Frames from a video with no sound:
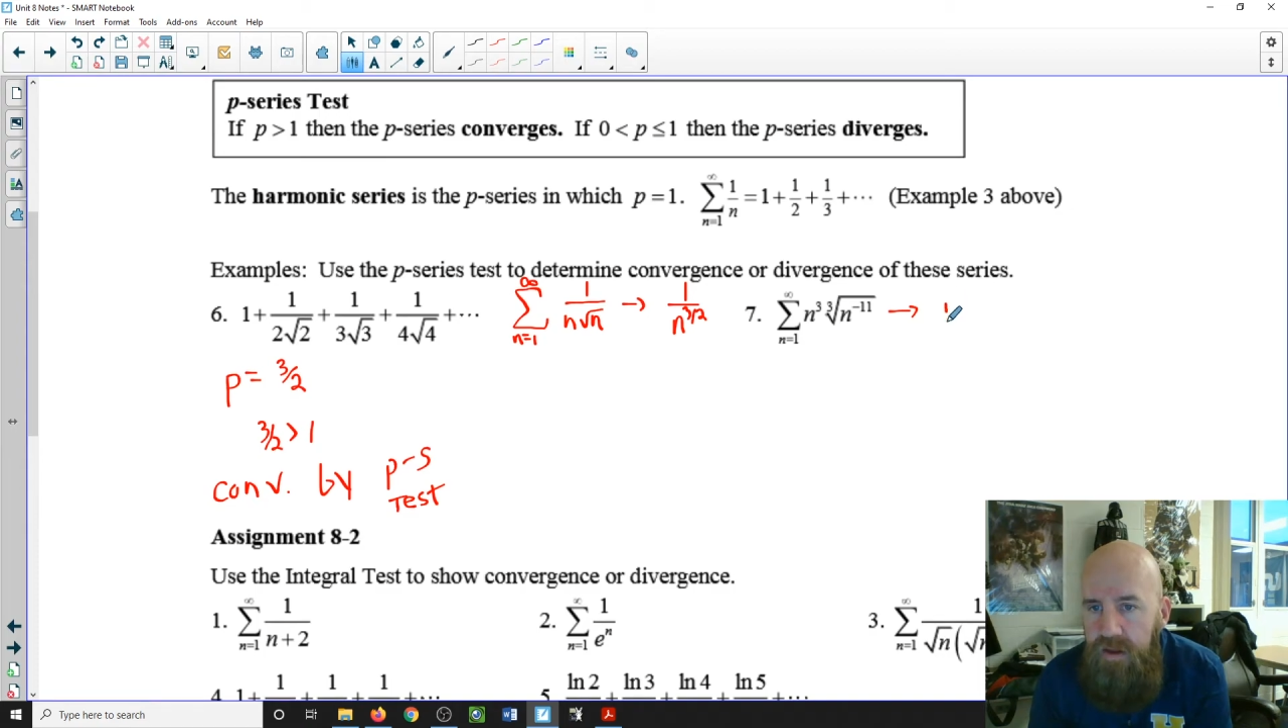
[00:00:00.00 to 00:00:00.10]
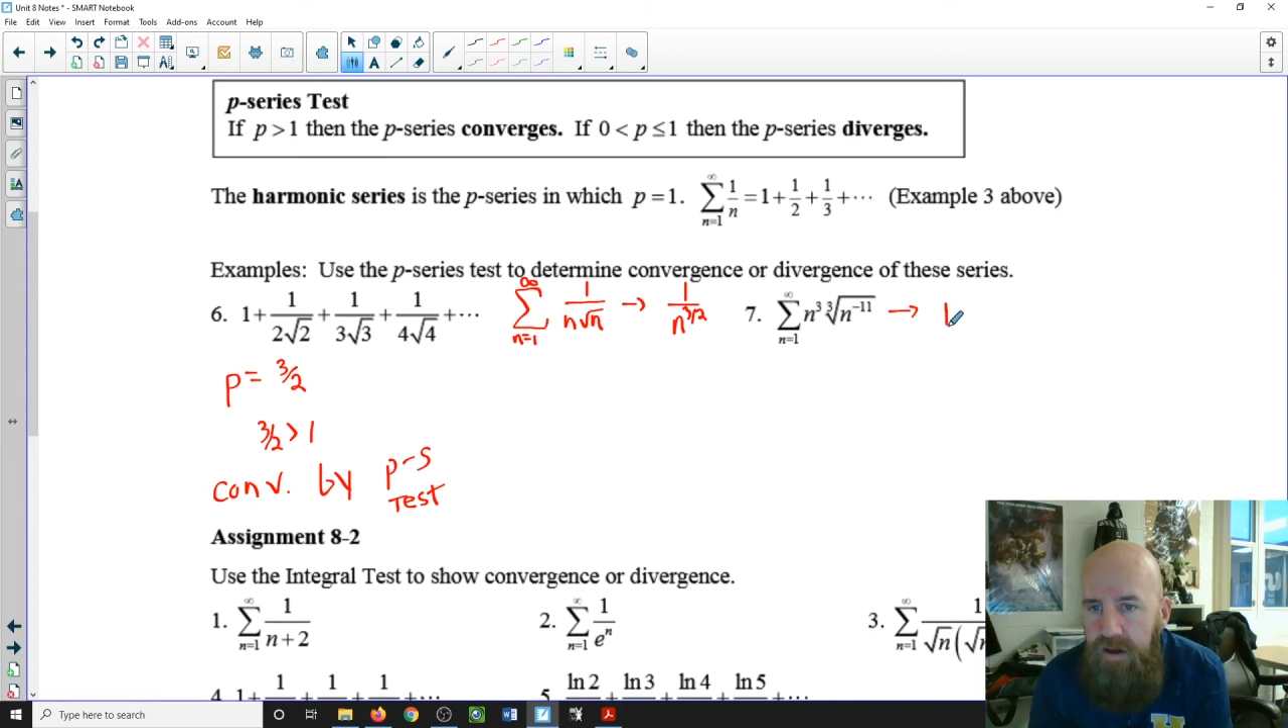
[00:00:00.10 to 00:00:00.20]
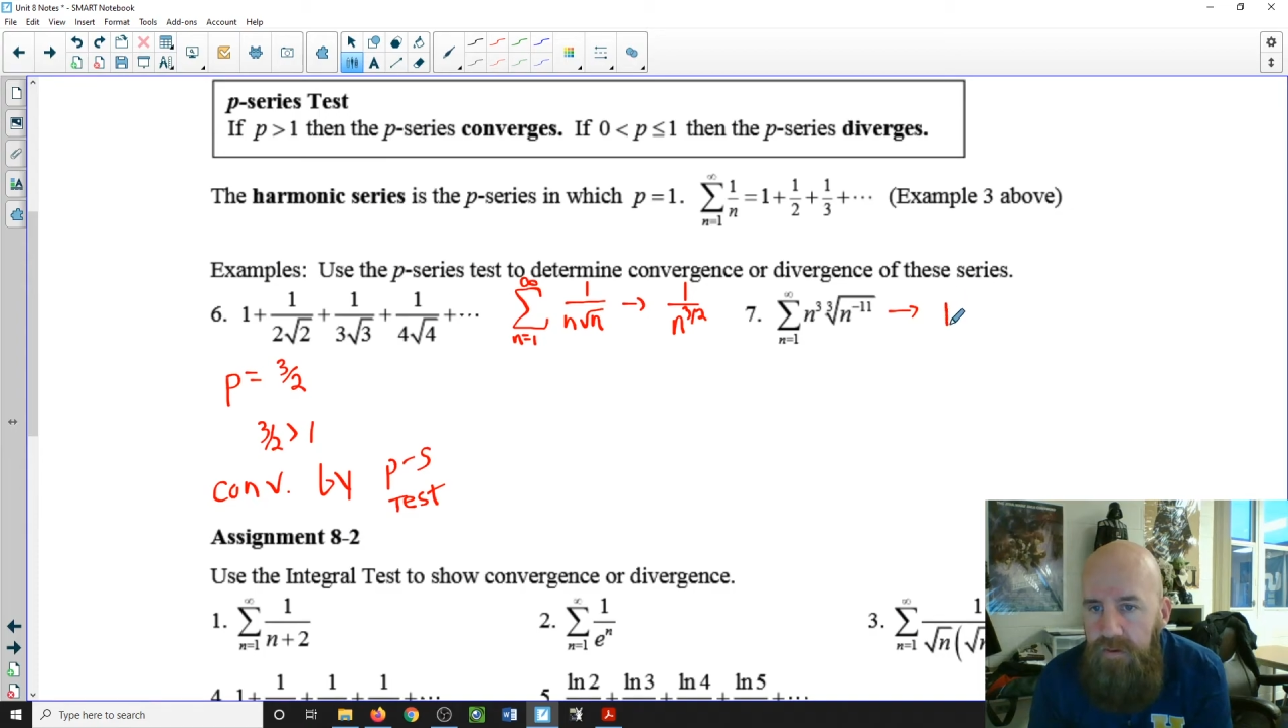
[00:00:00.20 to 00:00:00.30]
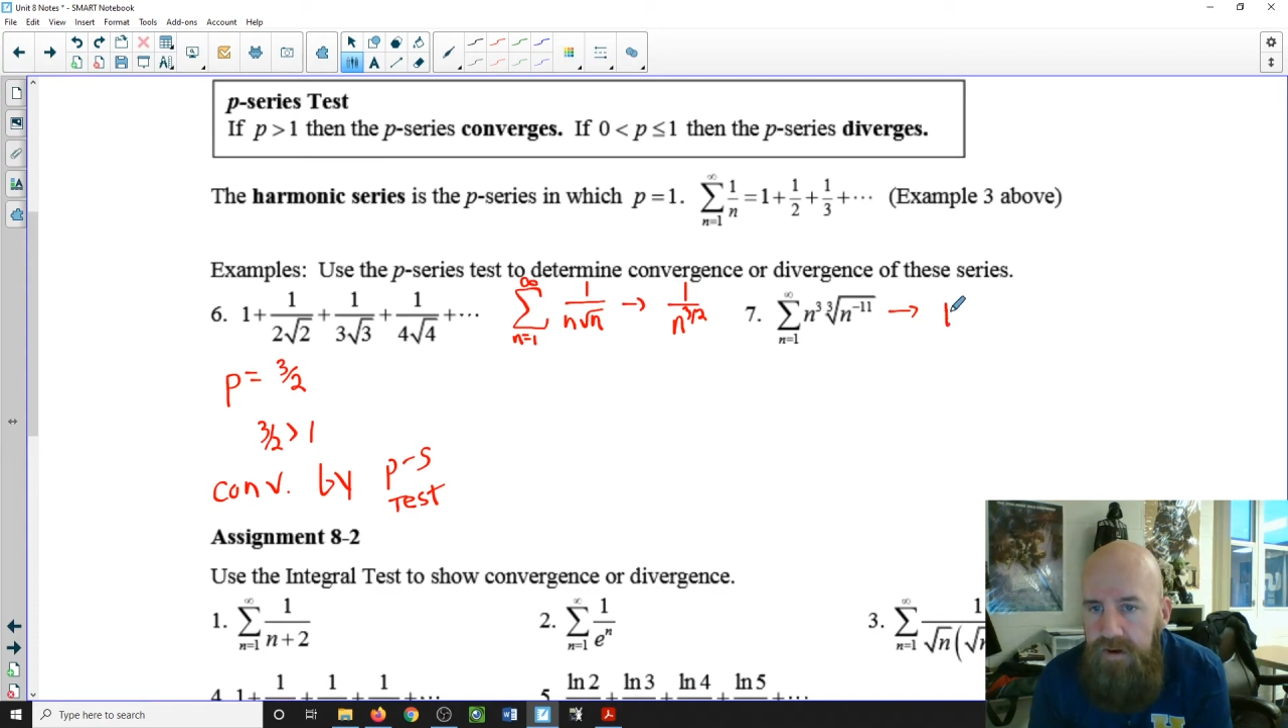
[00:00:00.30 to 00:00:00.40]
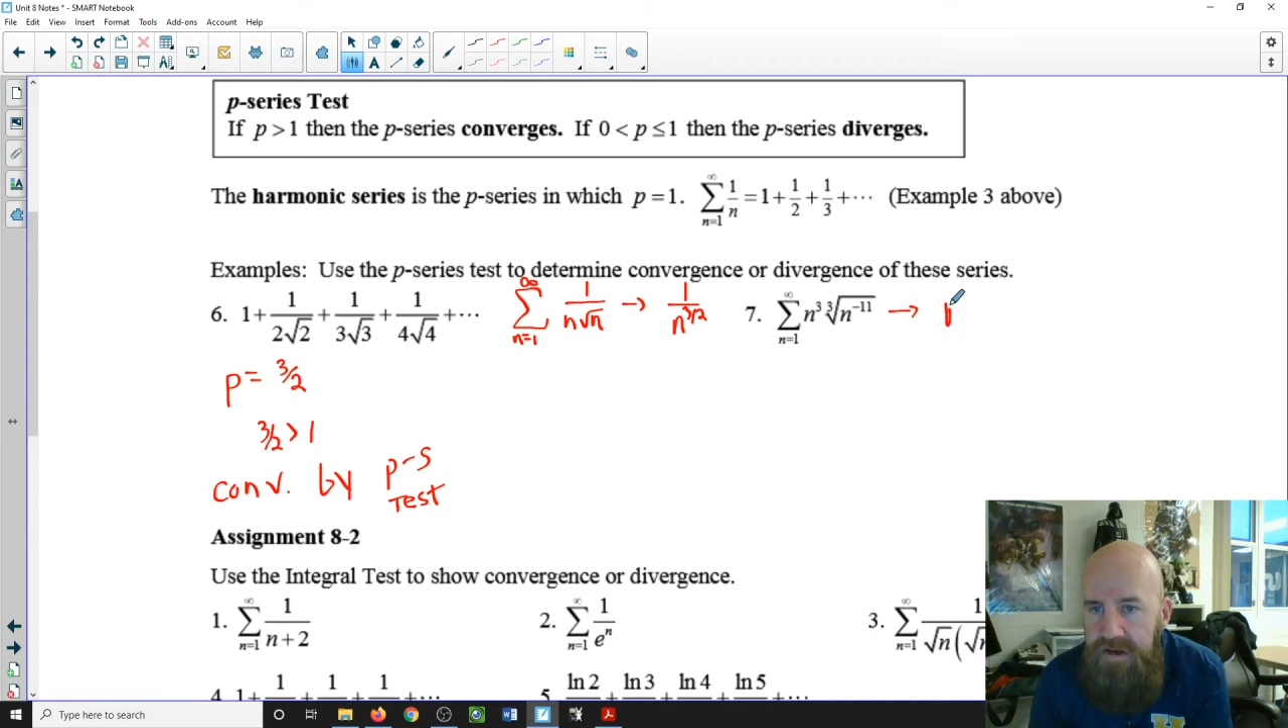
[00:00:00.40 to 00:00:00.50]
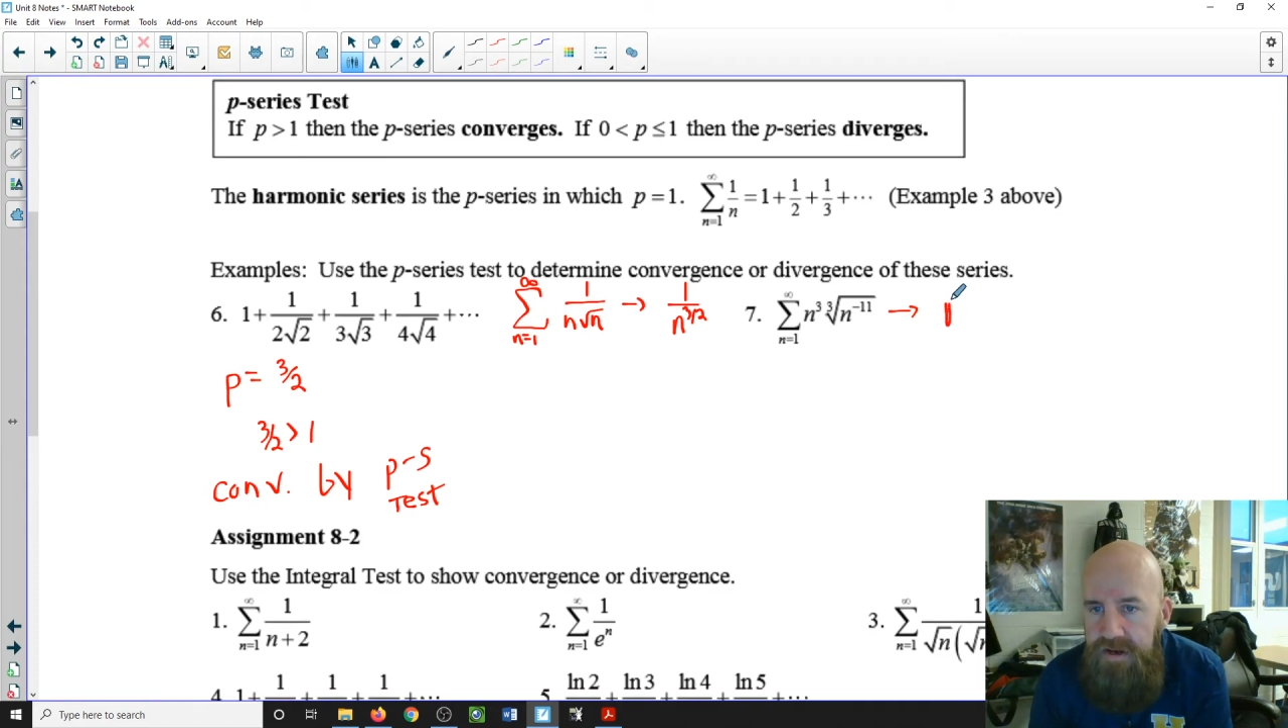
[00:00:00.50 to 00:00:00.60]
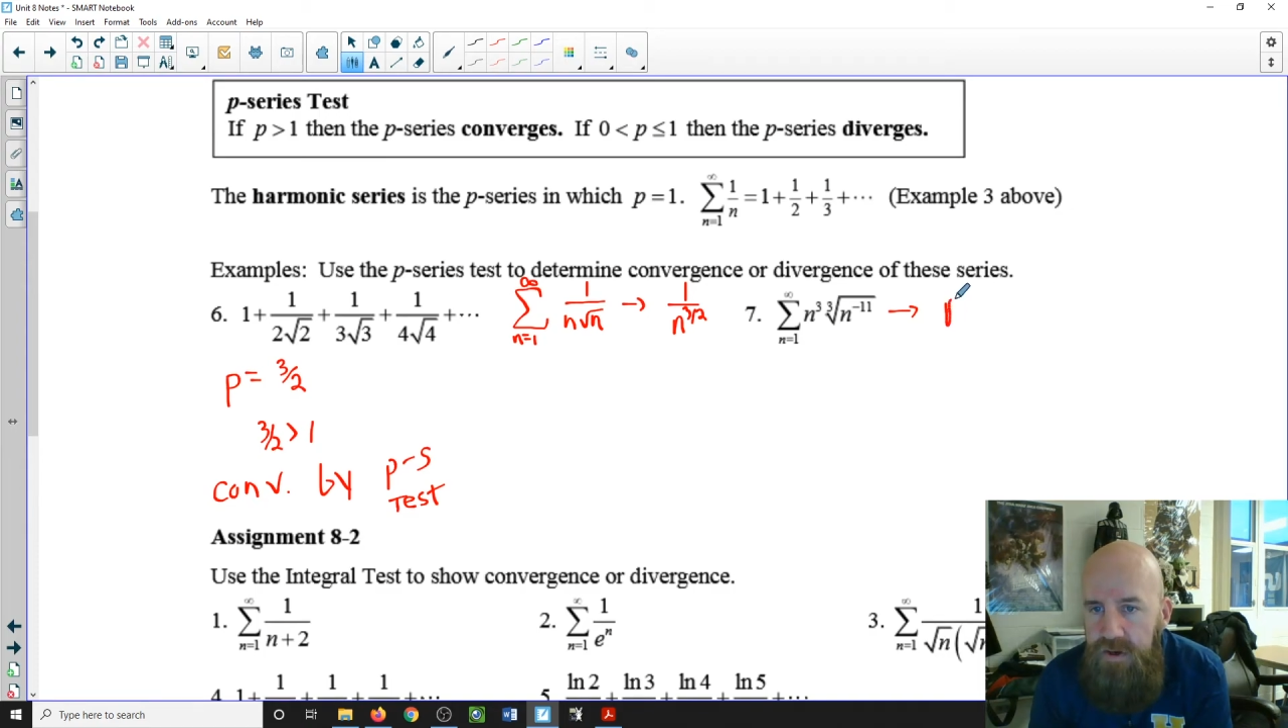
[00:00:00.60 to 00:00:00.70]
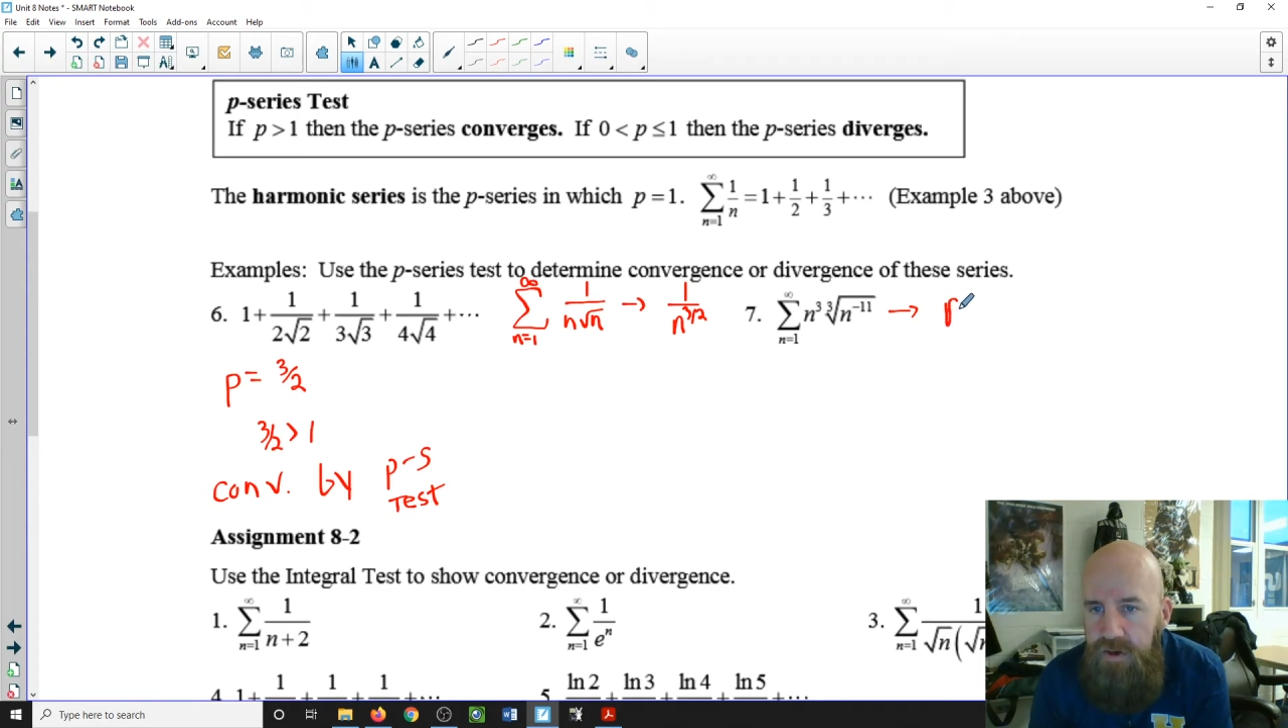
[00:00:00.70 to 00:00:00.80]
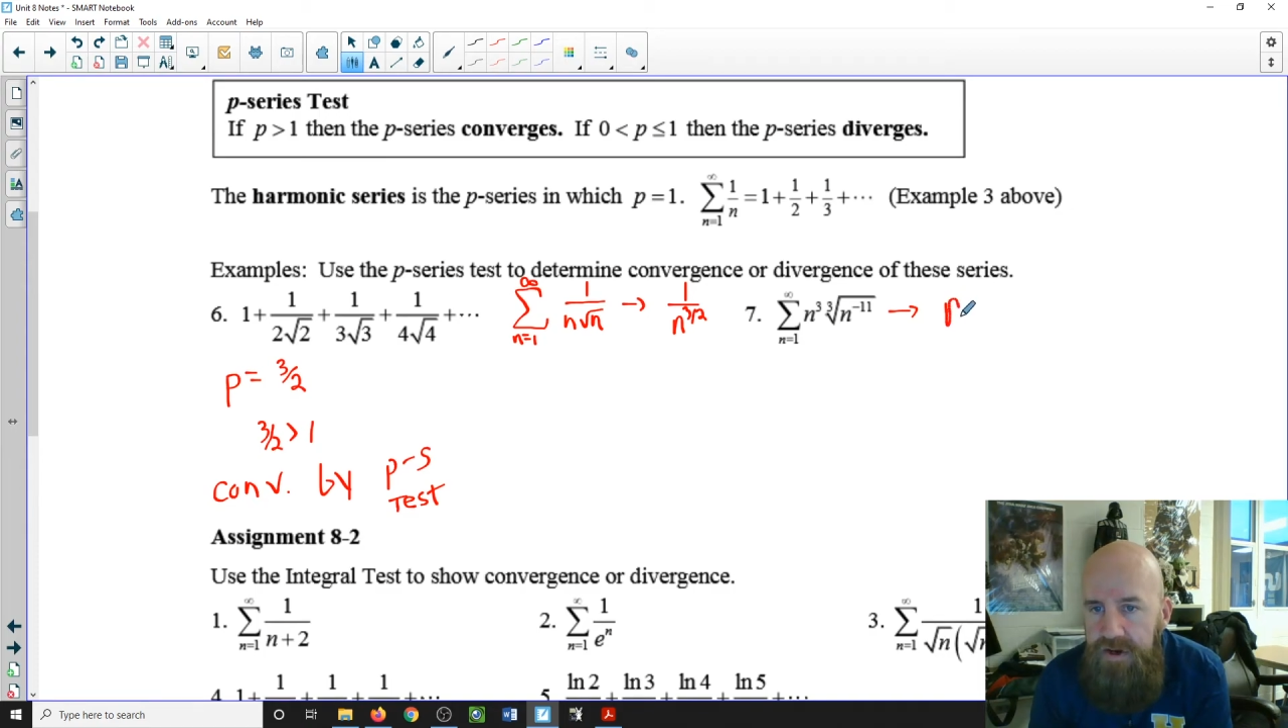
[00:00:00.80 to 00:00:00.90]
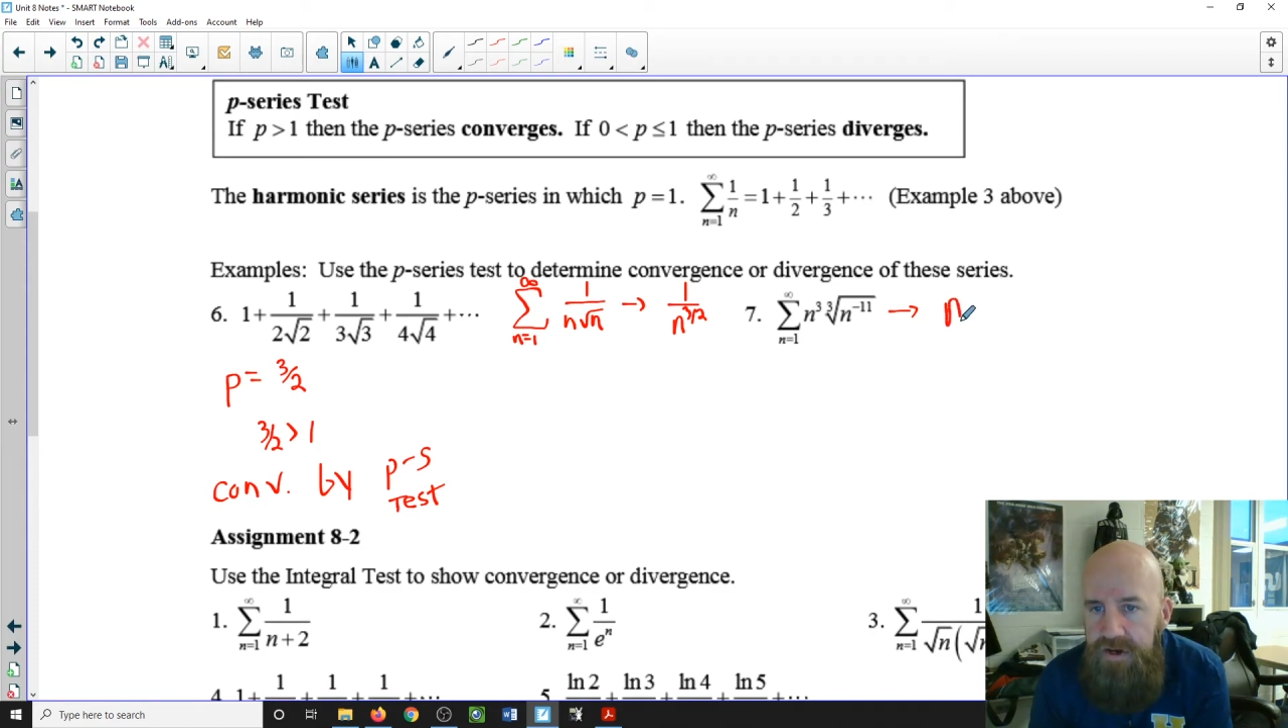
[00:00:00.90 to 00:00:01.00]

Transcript: I want to turn